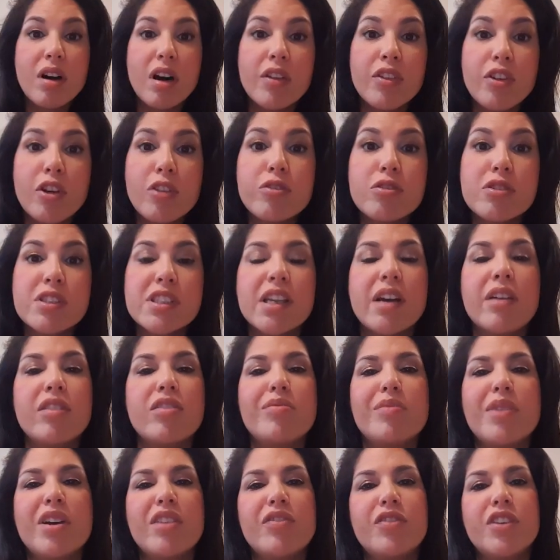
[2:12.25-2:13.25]
Another side
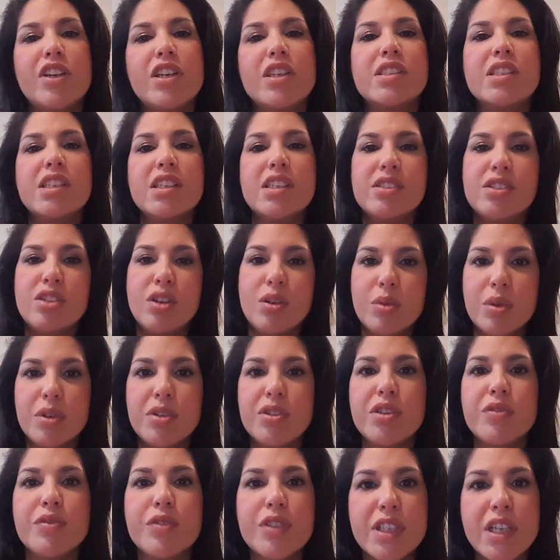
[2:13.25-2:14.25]
of my face is done with a
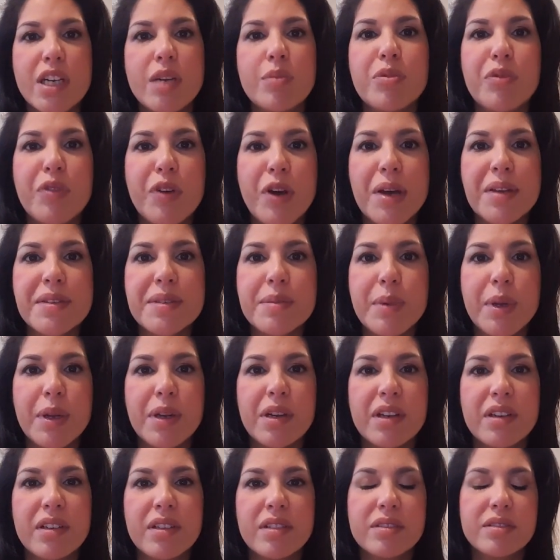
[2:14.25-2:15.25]
different type of
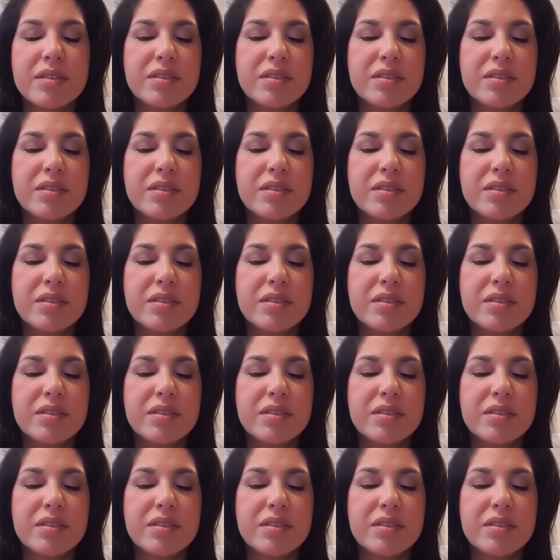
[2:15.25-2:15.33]
cosmetic.